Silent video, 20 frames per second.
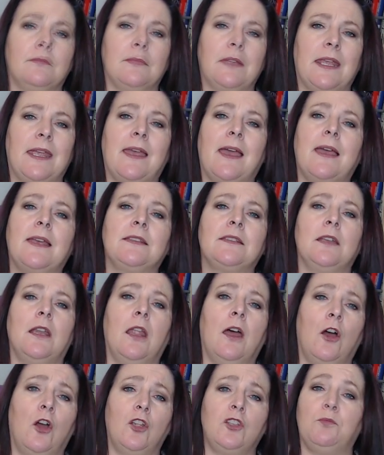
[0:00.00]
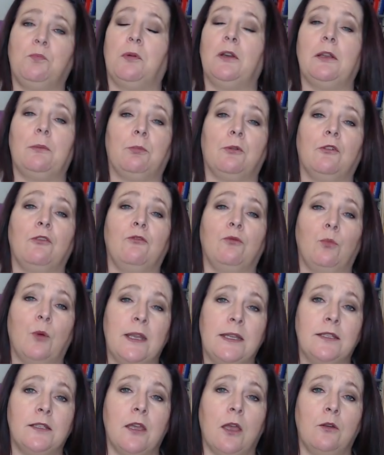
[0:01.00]
It has large bulletproof
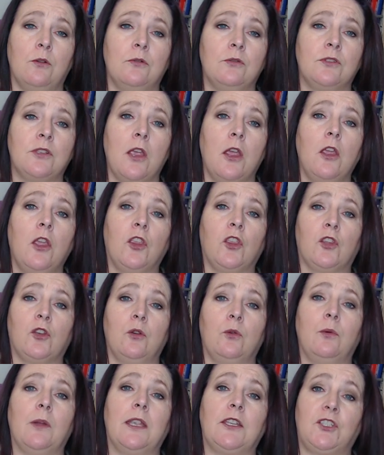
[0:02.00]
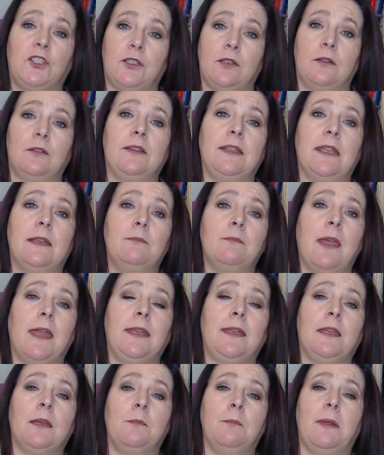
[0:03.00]
windows through which the
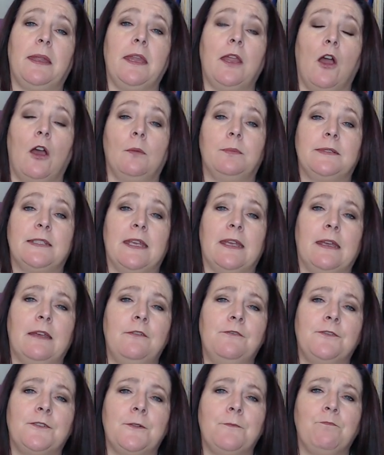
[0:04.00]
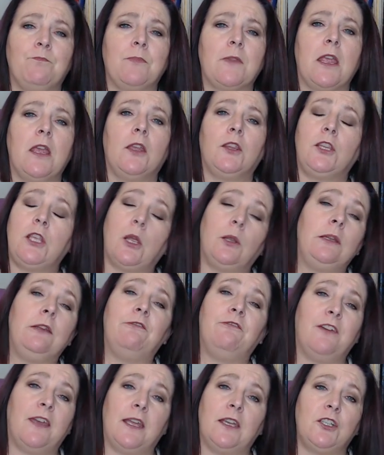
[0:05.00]
inmate can be observed. The only
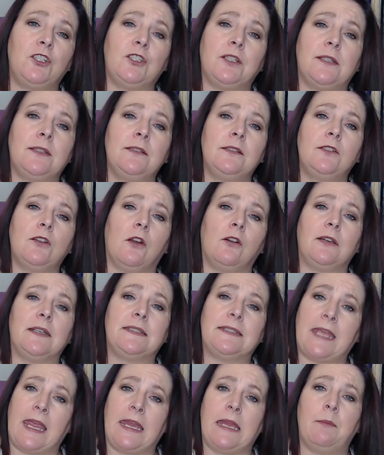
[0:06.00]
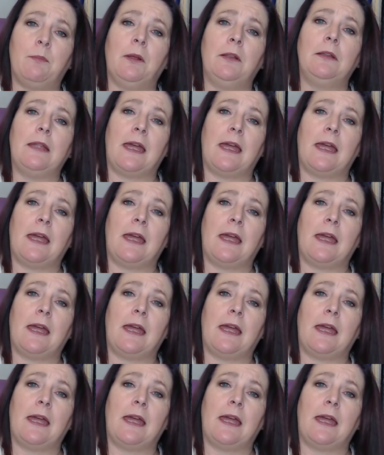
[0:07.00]
furnishings are a table